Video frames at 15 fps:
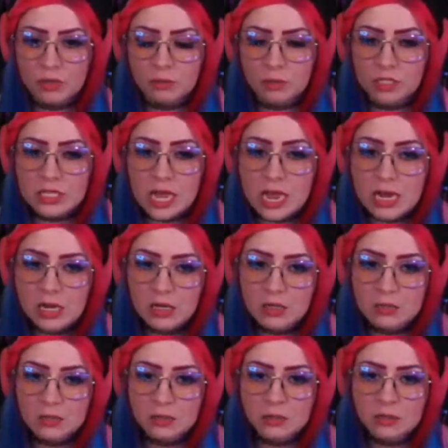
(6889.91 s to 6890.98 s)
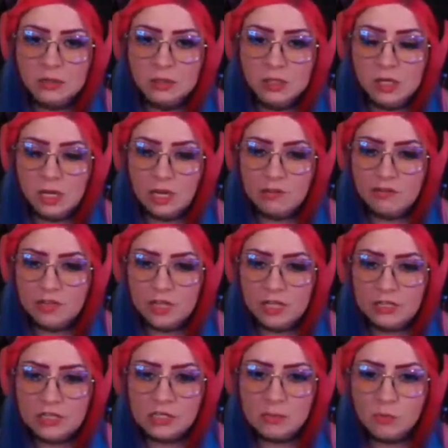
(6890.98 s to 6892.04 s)
Because I feel like
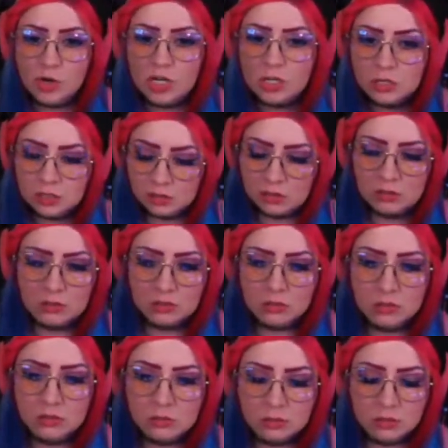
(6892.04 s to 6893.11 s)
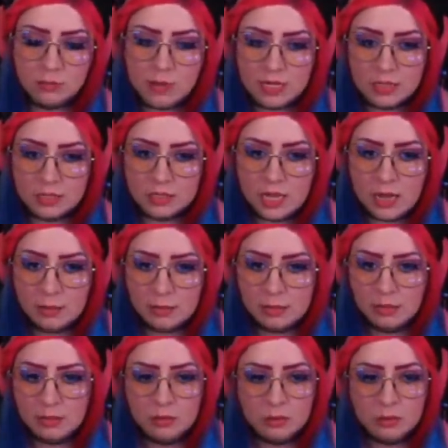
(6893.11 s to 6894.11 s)
teamwork could make this happen.